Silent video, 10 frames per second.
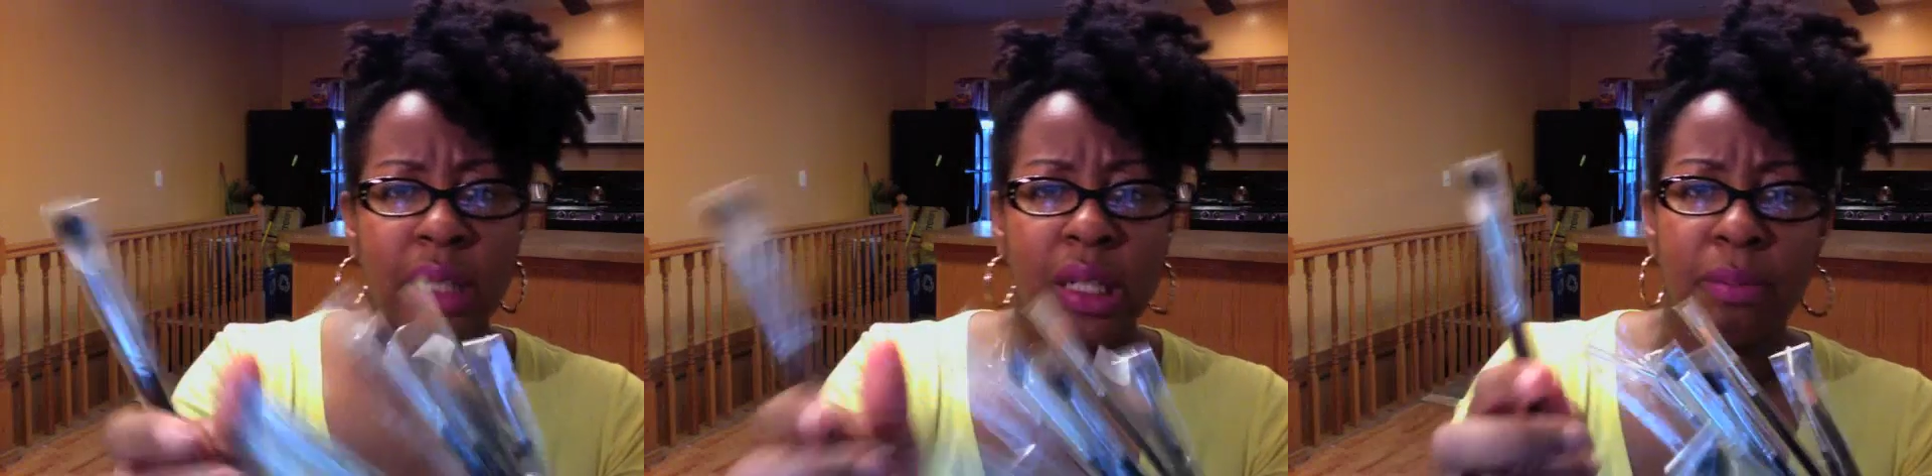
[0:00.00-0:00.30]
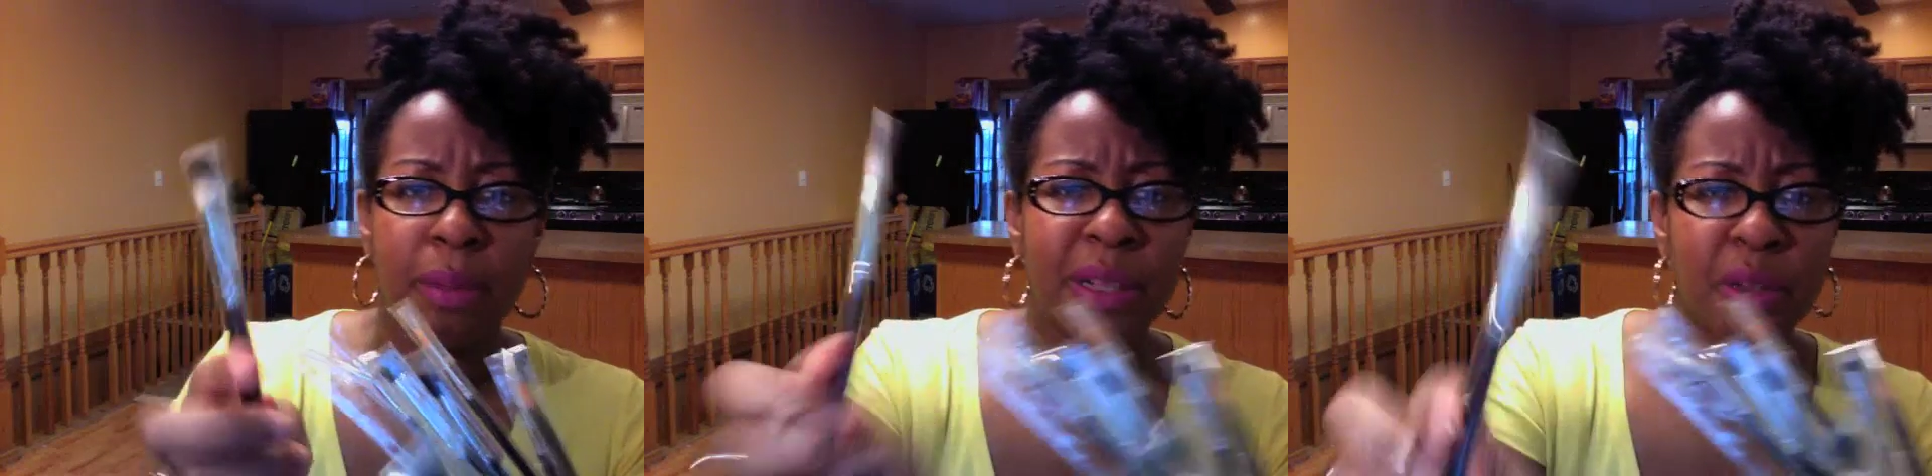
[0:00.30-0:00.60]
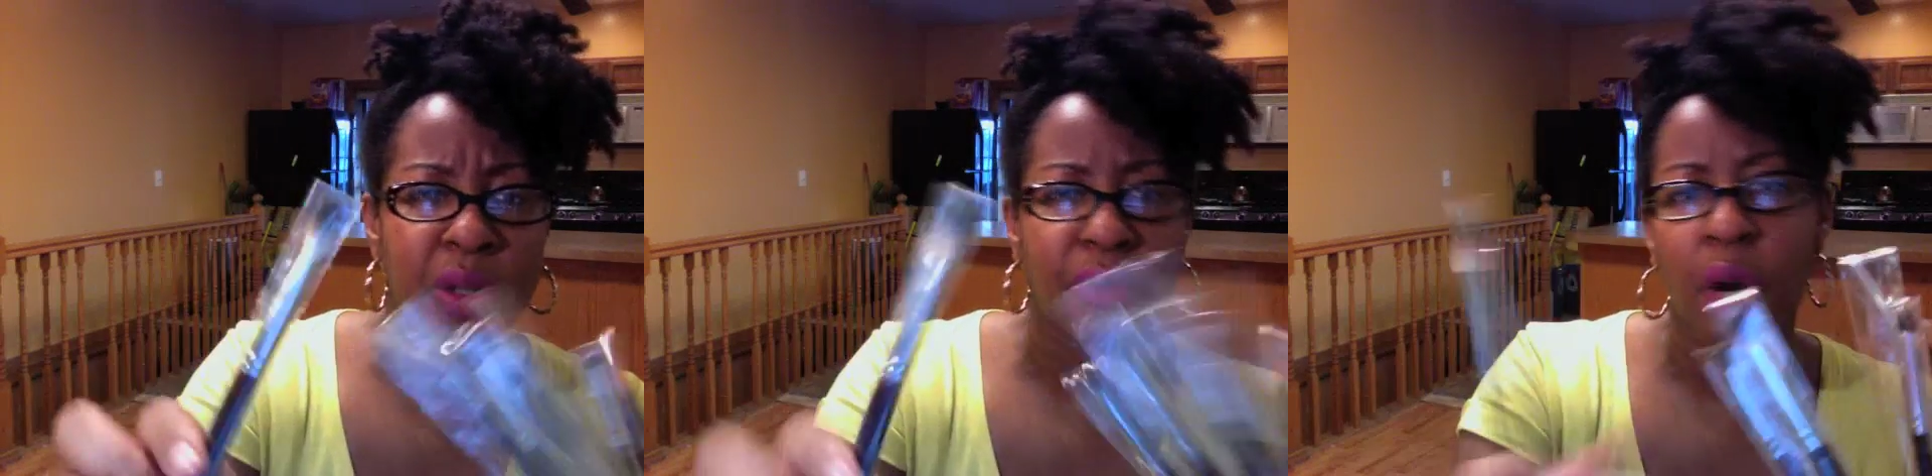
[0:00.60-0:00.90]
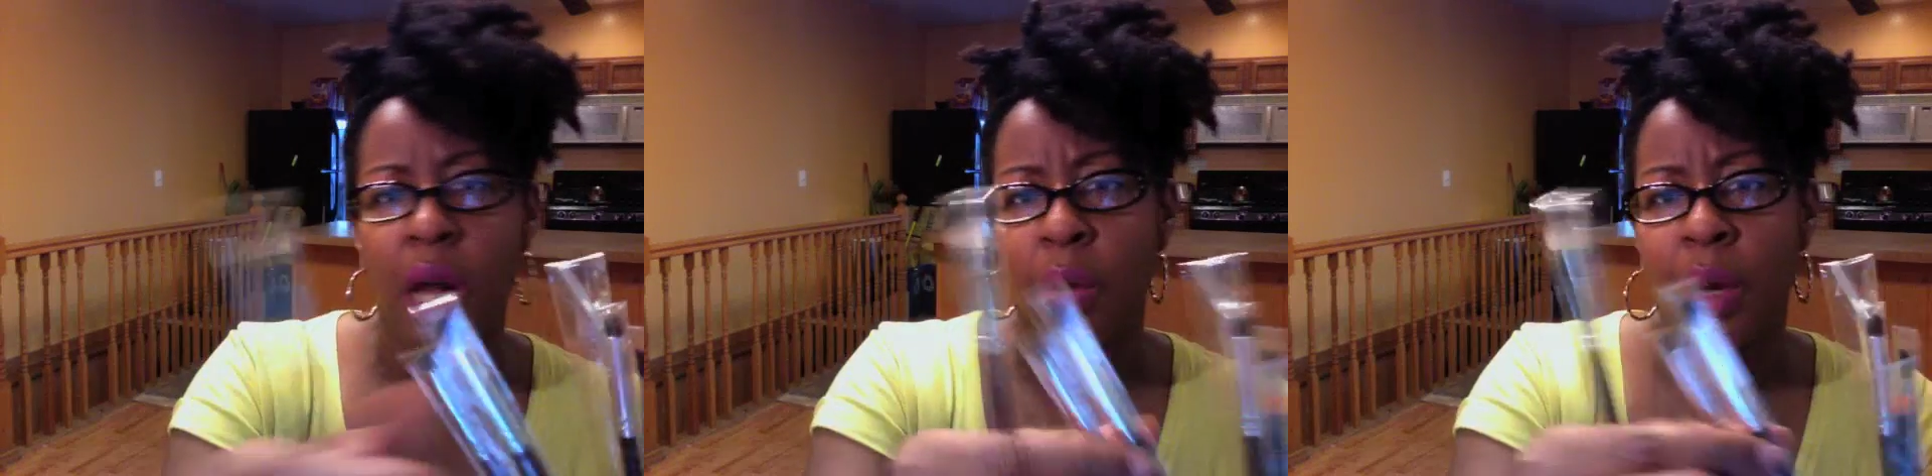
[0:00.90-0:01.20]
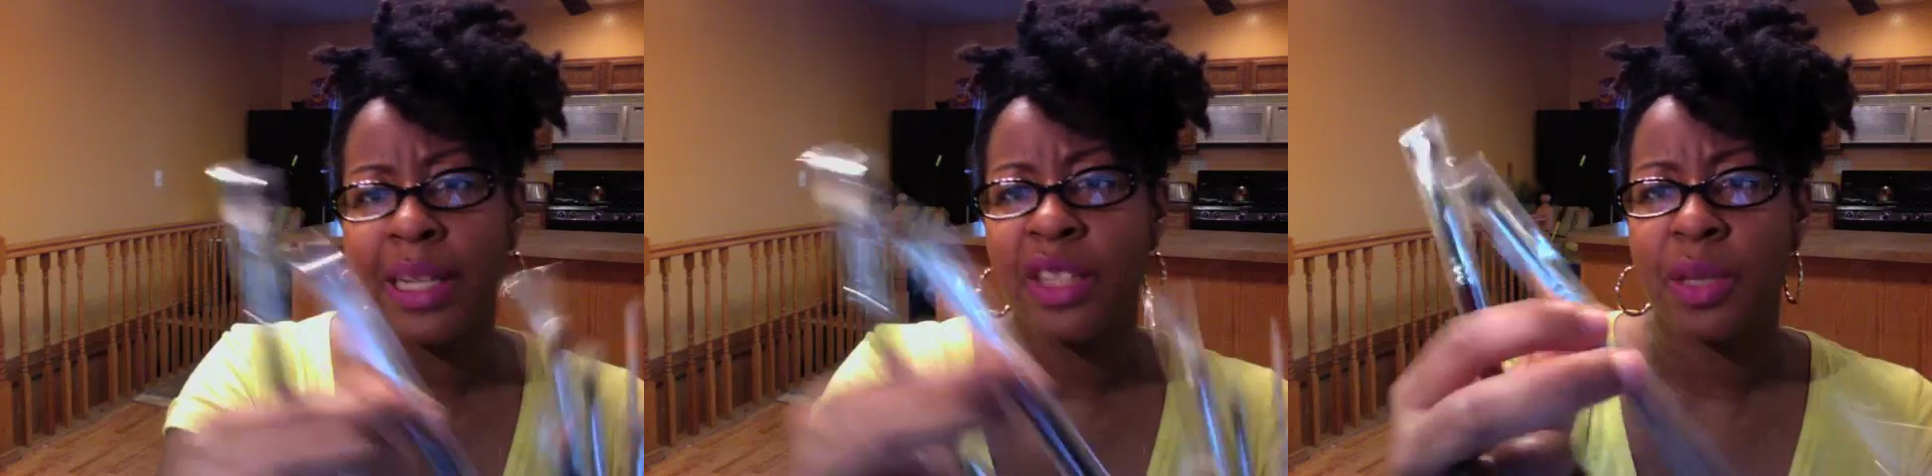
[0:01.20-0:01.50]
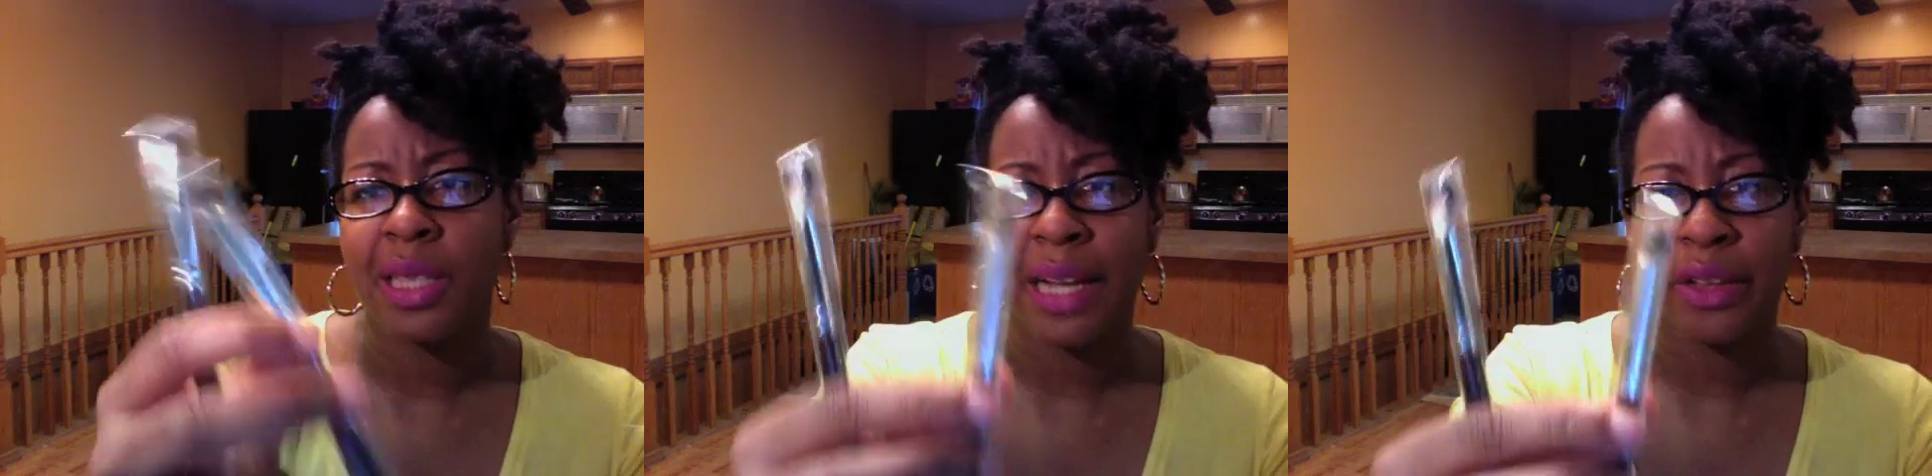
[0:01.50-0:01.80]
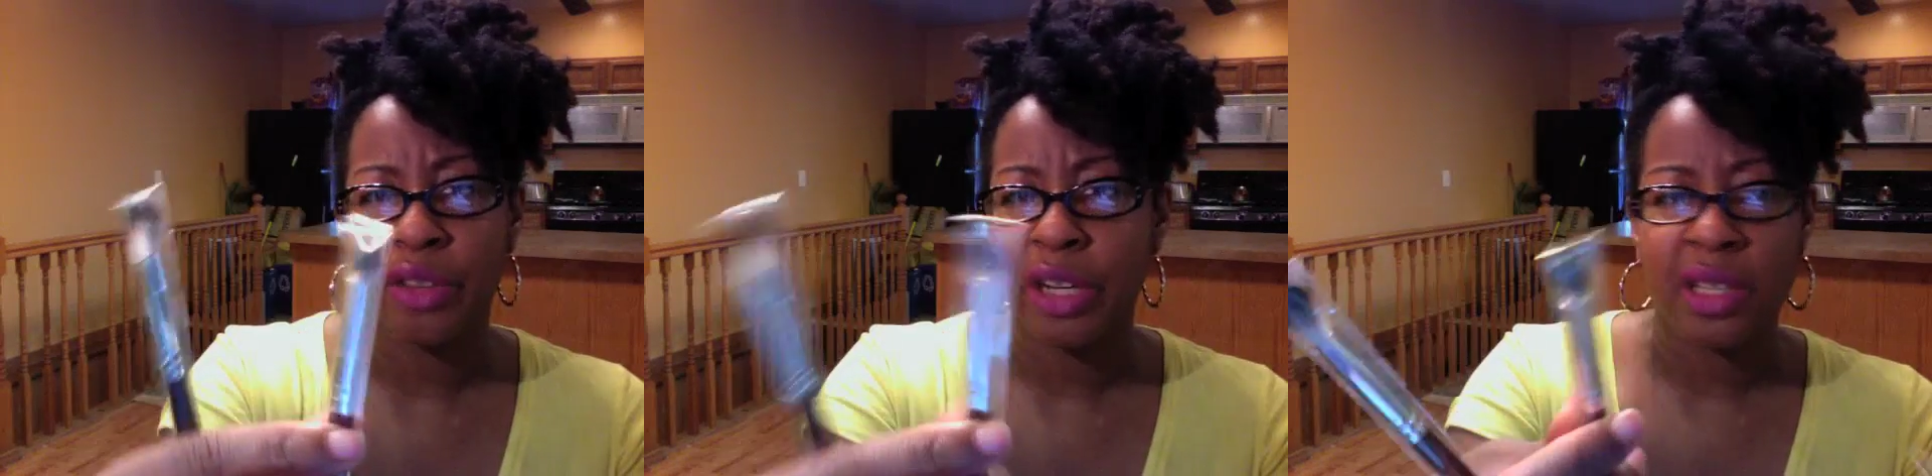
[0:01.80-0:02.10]
I don't, maybe this was the $4 one and this was like
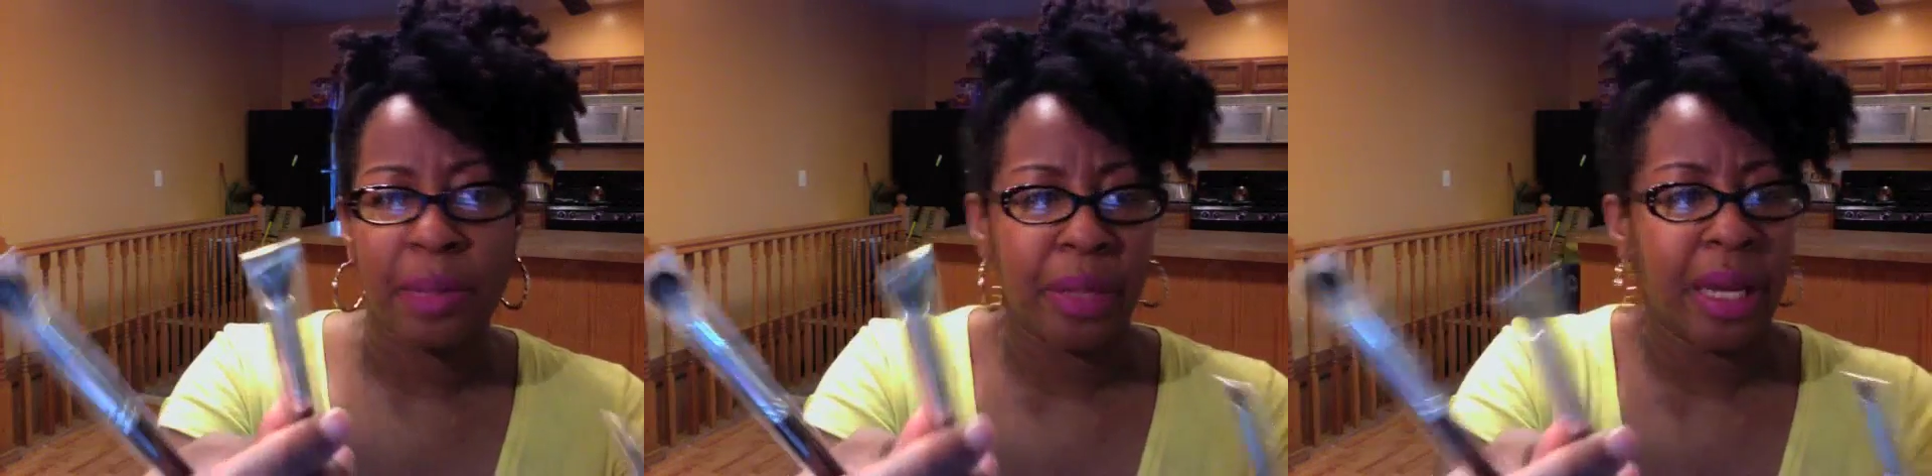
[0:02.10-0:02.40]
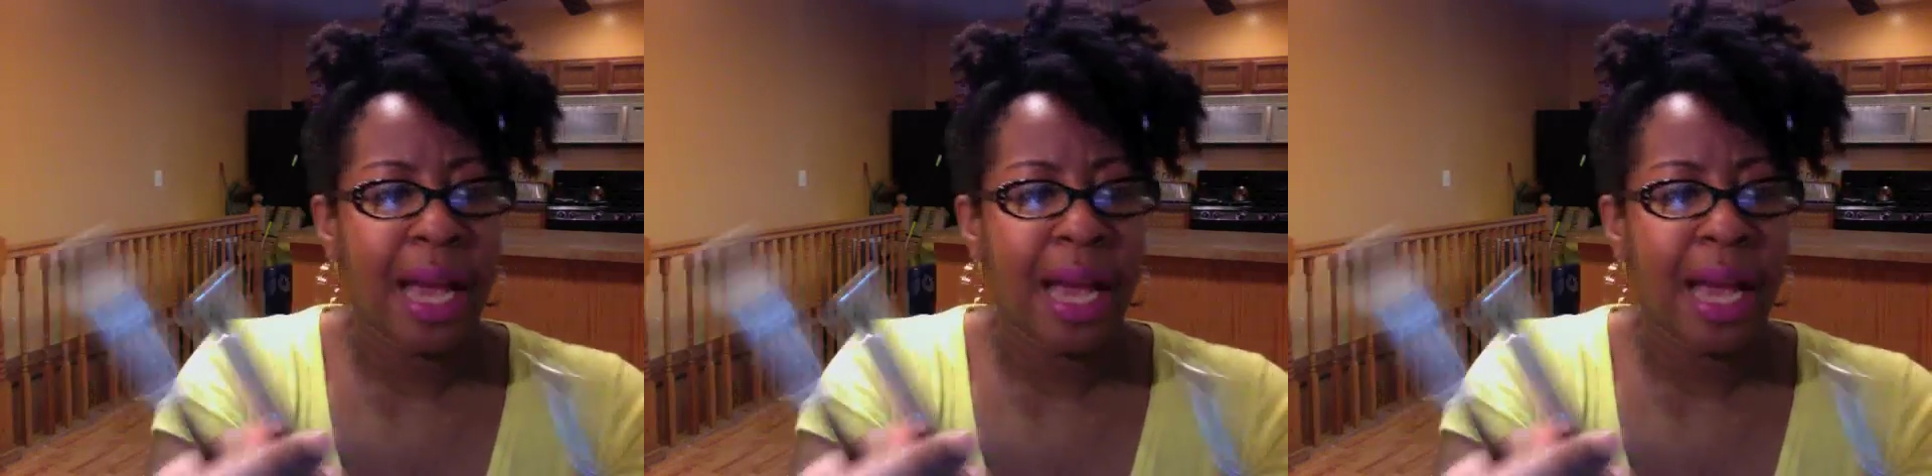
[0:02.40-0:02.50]
$3 or something,